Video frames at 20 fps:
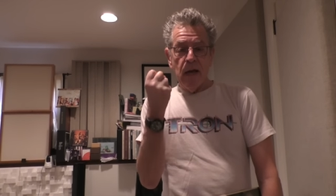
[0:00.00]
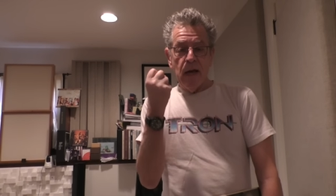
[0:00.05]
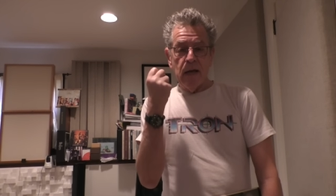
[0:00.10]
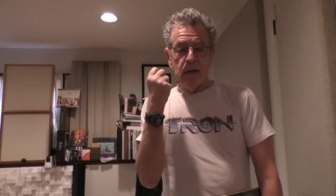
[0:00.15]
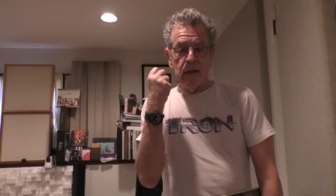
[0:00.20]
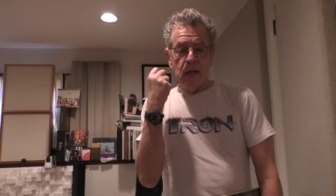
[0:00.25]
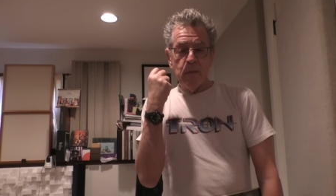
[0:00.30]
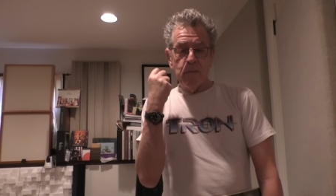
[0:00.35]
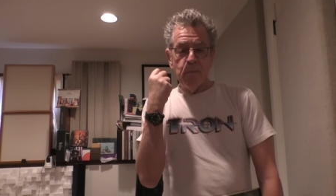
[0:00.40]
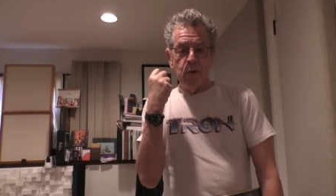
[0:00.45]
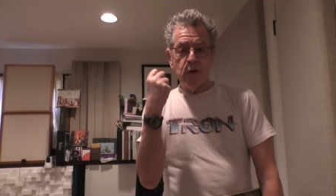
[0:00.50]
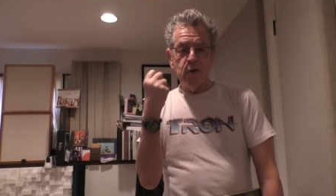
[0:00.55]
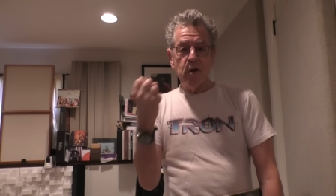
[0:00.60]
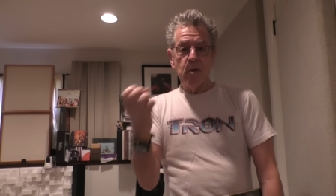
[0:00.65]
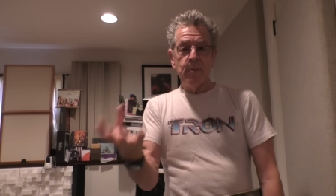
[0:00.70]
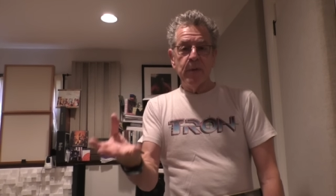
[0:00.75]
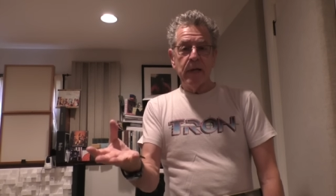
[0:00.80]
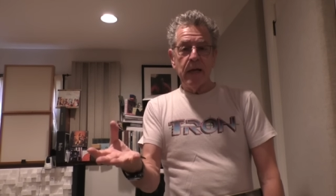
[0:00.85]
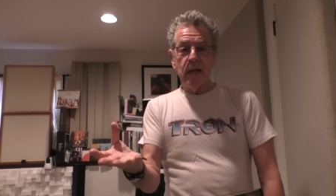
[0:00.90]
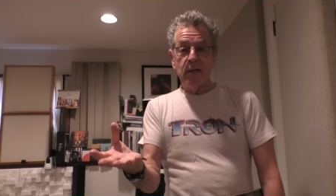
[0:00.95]
and they push
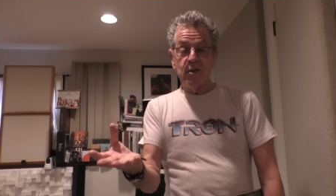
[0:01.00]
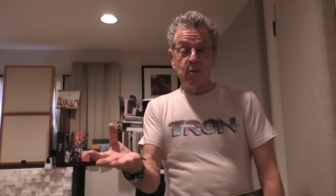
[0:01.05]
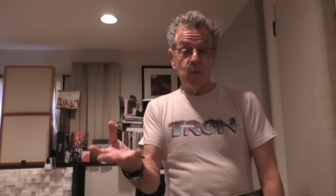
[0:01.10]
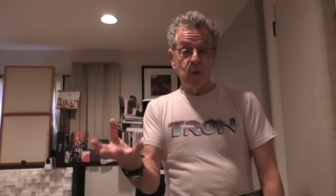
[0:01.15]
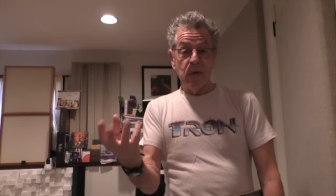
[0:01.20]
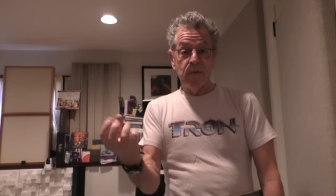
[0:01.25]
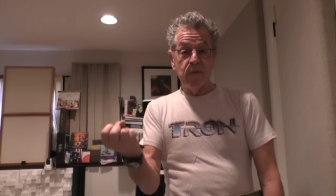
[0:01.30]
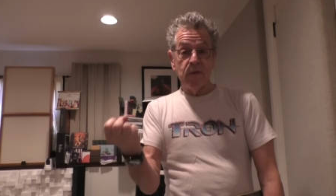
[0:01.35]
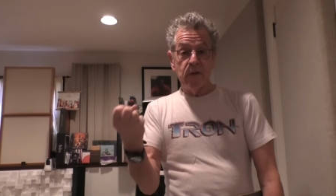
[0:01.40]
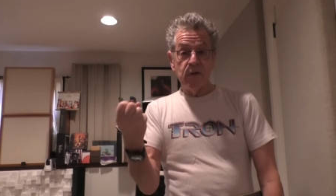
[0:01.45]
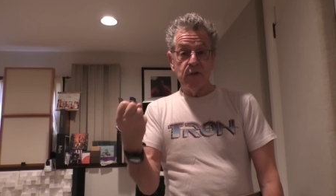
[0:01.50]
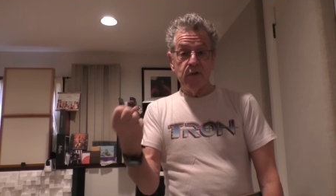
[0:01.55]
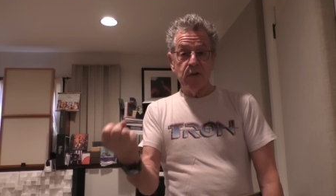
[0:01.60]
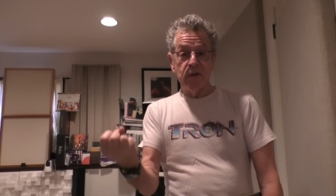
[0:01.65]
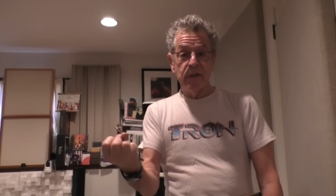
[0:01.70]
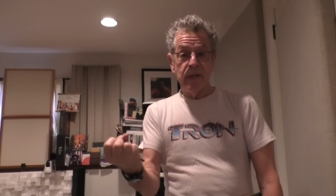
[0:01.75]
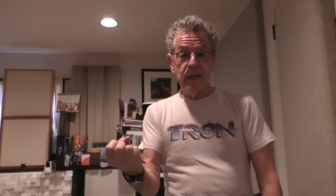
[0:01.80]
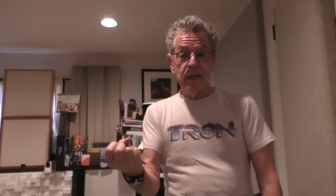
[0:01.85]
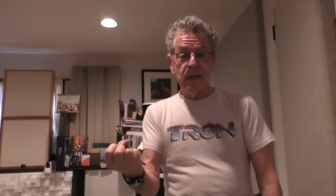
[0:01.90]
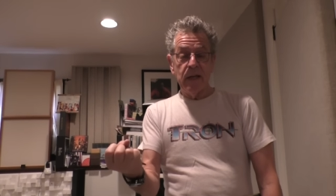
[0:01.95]
up against whatever it is you're
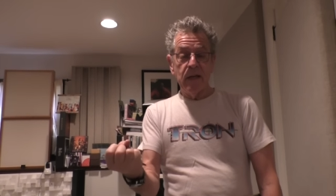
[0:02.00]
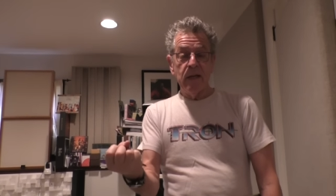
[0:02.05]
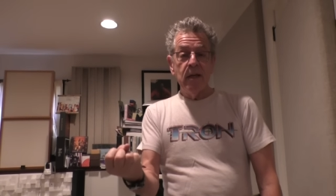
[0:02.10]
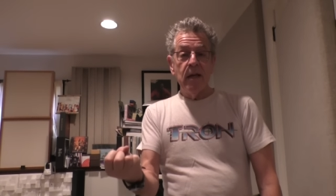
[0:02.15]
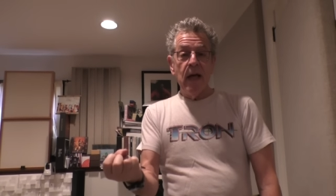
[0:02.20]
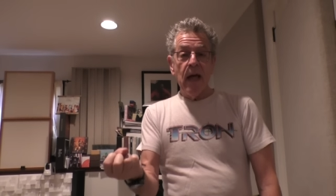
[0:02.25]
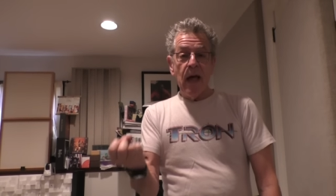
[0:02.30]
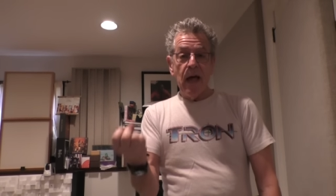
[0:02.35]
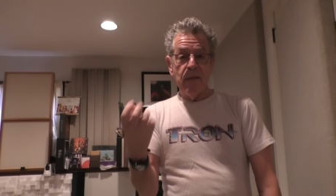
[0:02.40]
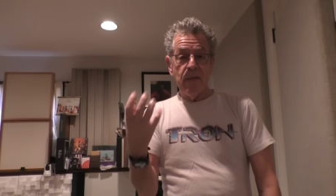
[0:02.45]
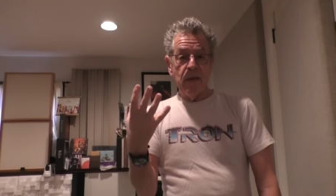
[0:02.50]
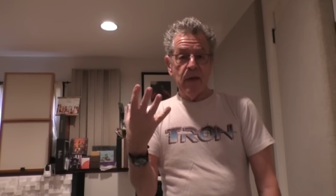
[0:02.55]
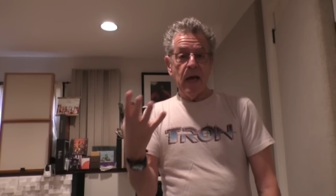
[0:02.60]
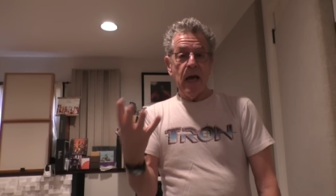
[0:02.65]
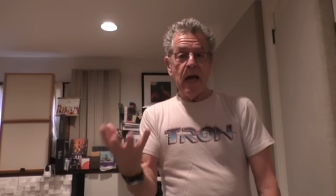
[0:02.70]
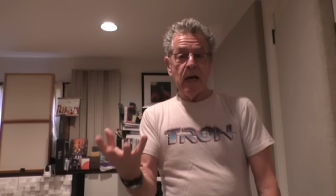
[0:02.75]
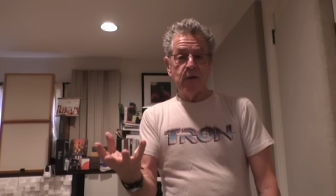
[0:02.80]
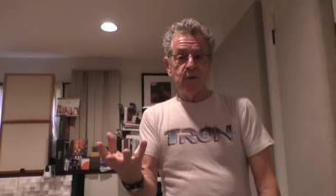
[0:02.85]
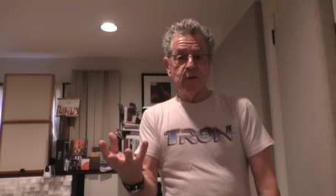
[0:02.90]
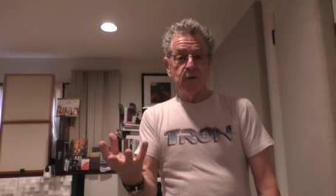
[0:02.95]
cleaning and they
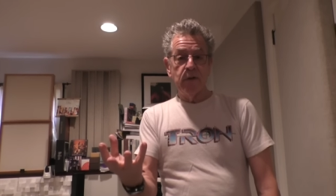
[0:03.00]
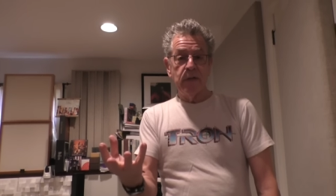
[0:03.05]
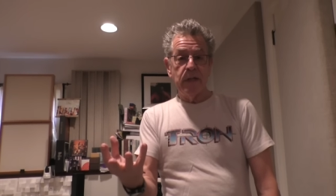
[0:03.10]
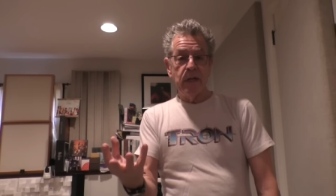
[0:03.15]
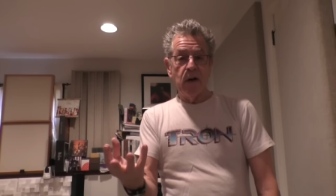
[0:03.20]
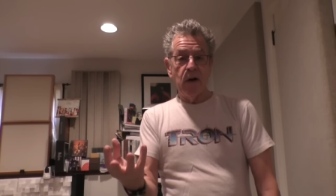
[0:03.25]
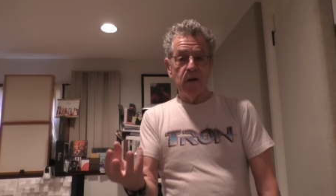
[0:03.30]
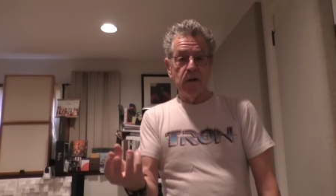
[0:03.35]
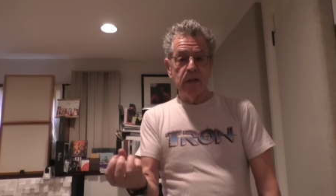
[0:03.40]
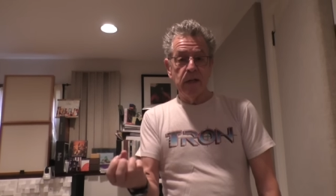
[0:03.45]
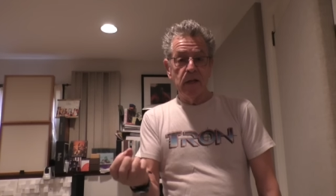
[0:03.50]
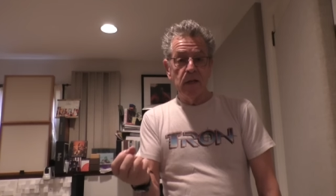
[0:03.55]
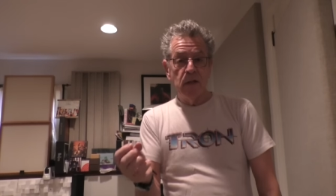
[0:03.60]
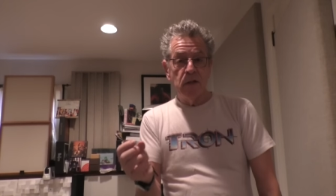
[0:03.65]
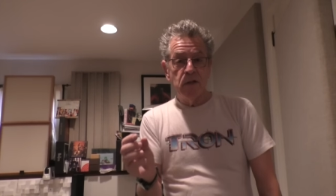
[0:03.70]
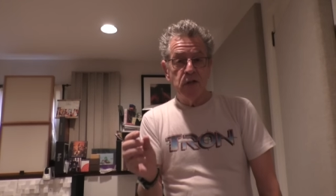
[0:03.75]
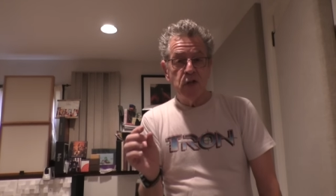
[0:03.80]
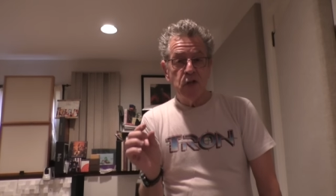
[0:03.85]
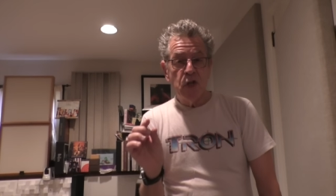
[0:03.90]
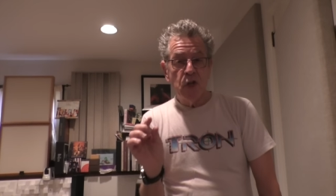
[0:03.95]
actually are little
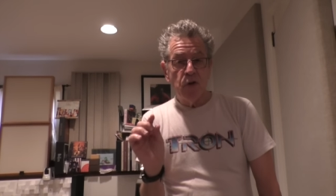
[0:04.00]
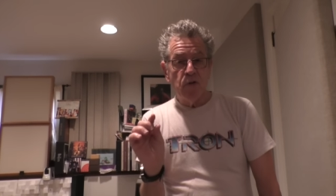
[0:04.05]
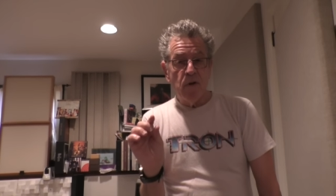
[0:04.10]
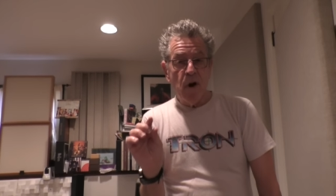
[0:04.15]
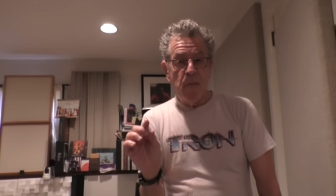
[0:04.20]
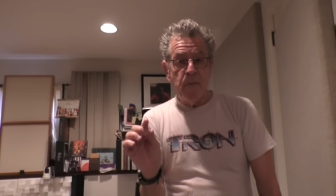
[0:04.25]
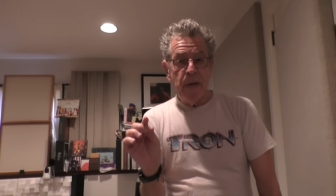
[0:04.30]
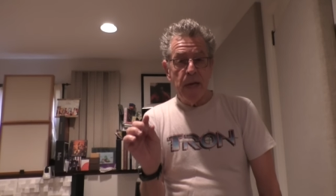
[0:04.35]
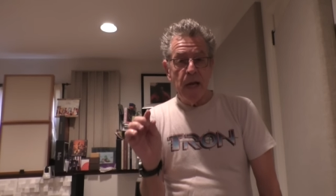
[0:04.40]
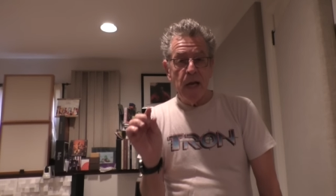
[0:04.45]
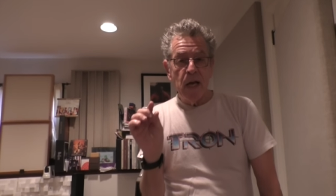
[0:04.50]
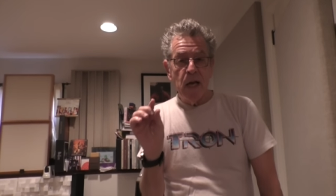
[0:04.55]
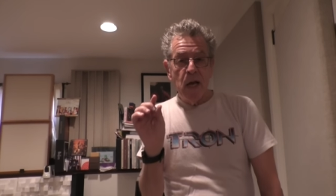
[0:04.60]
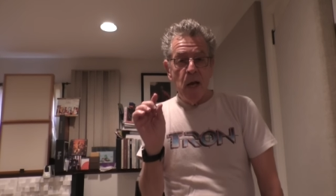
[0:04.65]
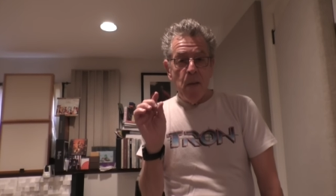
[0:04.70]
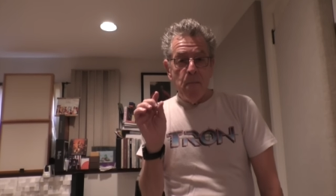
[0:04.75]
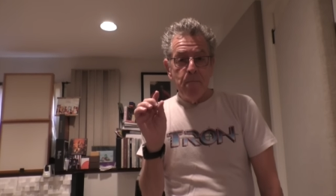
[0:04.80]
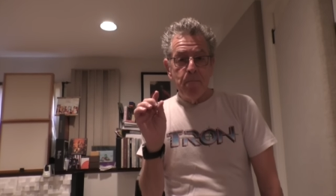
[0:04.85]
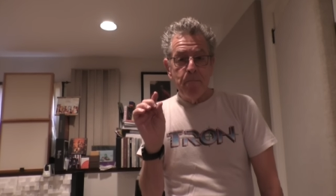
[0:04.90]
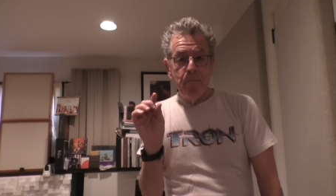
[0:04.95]
scrubbing
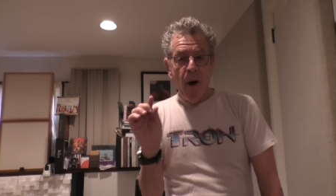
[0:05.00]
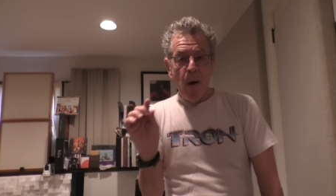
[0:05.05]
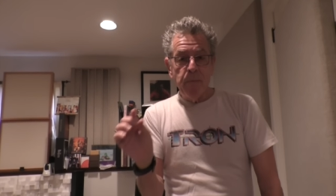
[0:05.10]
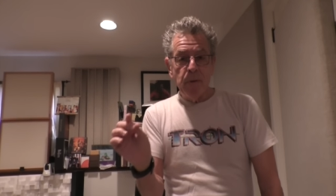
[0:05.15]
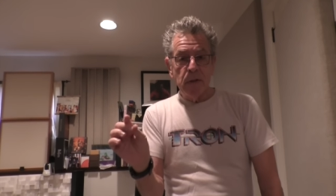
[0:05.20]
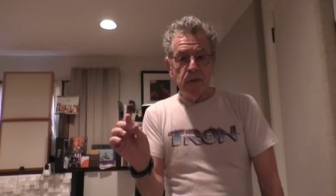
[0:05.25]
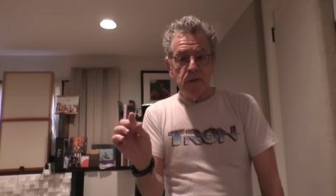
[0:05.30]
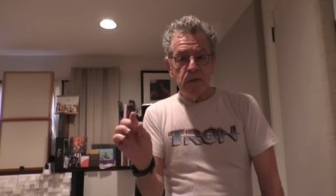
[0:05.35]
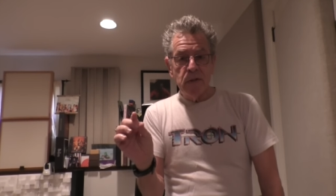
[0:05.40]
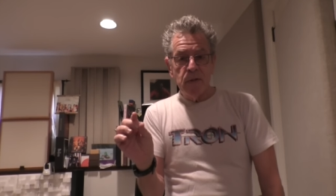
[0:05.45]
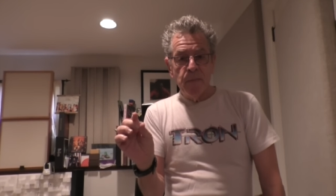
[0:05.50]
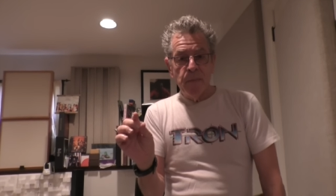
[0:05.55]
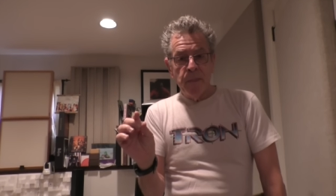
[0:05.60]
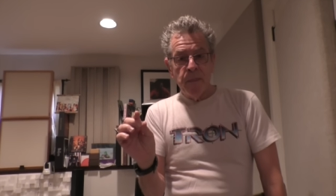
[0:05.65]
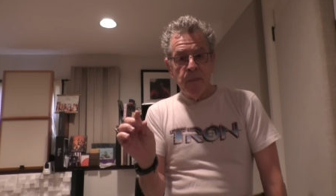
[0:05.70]
bubbles.